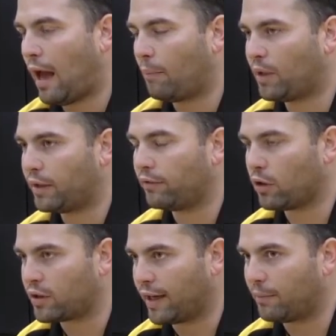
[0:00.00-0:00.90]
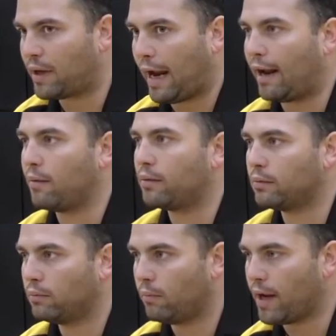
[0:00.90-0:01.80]
I believe our team can
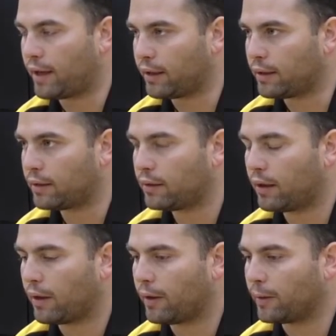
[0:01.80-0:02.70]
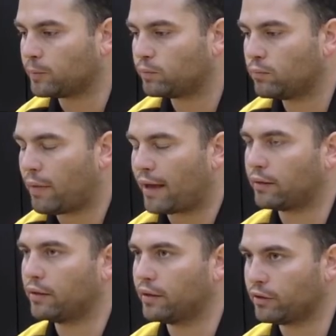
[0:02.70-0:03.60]
make it back
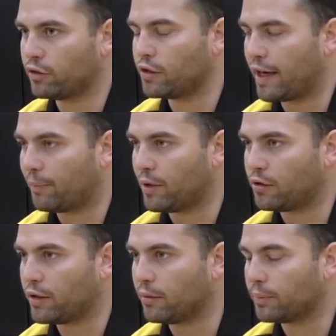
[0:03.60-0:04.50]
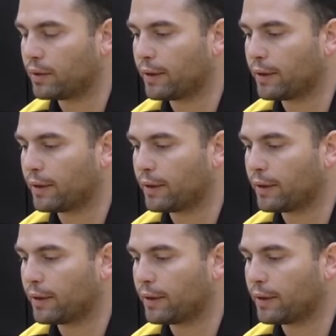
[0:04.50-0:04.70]
to the district championship.